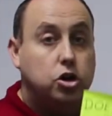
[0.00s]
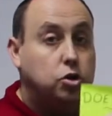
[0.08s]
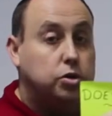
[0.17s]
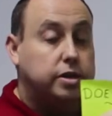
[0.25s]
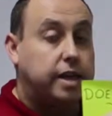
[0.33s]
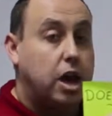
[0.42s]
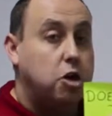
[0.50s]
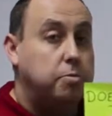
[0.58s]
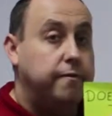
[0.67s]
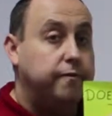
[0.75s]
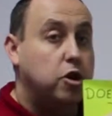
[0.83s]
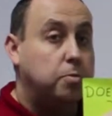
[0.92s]
uses the
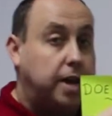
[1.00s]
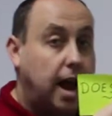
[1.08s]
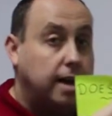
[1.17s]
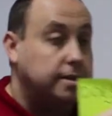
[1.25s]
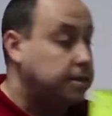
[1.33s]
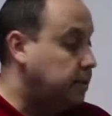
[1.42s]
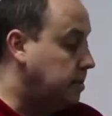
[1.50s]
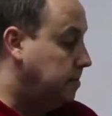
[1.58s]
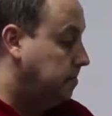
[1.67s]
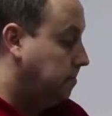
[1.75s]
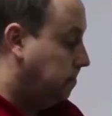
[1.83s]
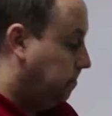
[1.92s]
helping verb does,